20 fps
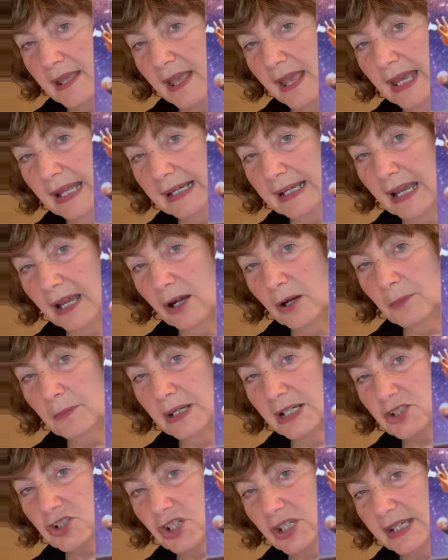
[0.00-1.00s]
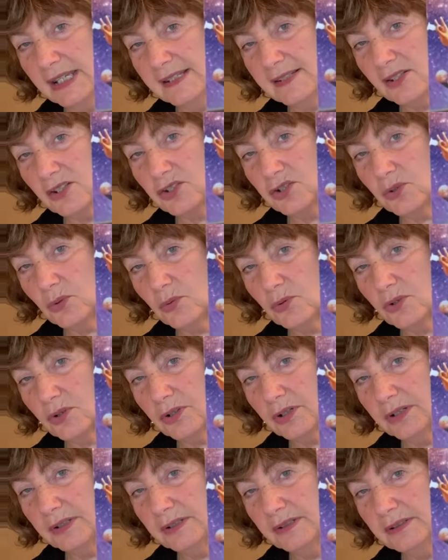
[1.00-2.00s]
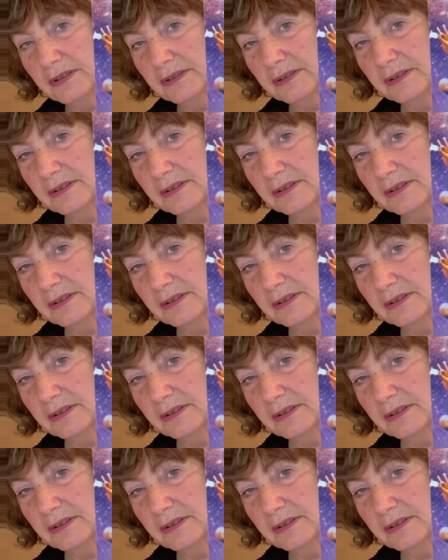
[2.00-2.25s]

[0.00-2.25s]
and how much he's adorned.